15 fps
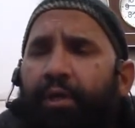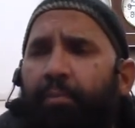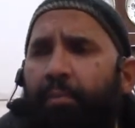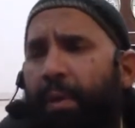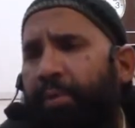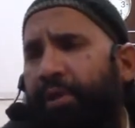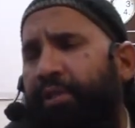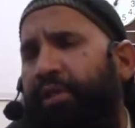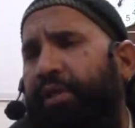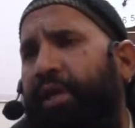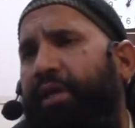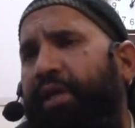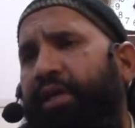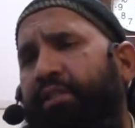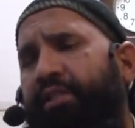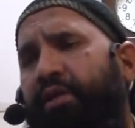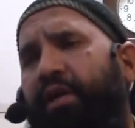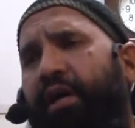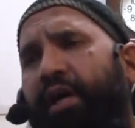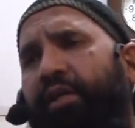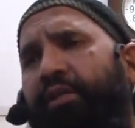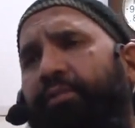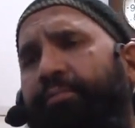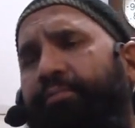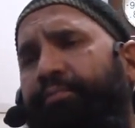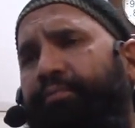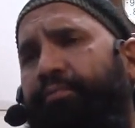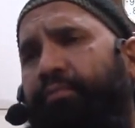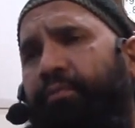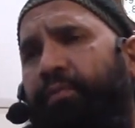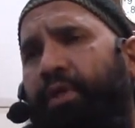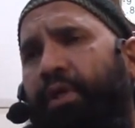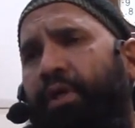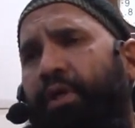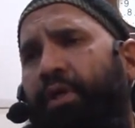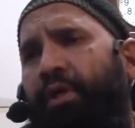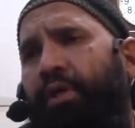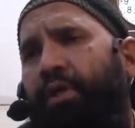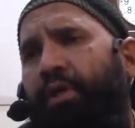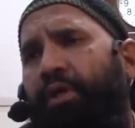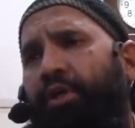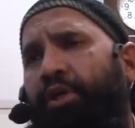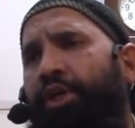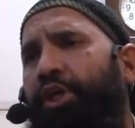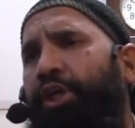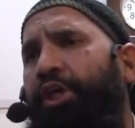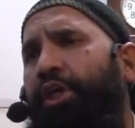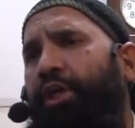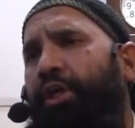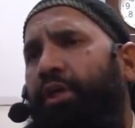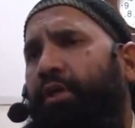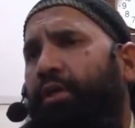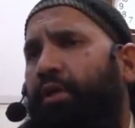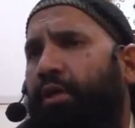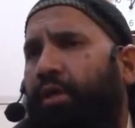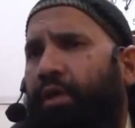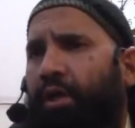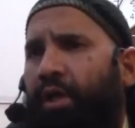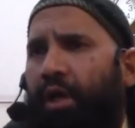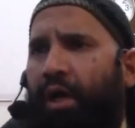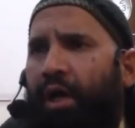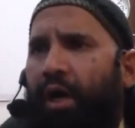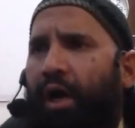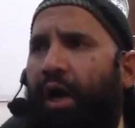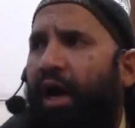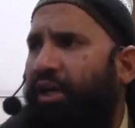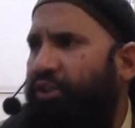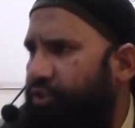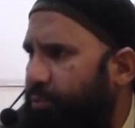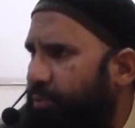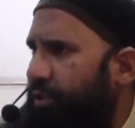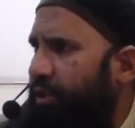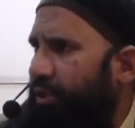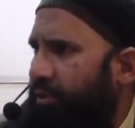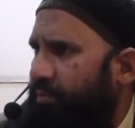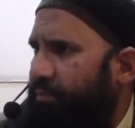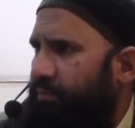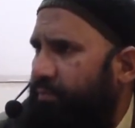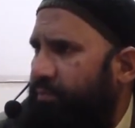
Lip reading: my brother Ali Hassan Khan, he asked me,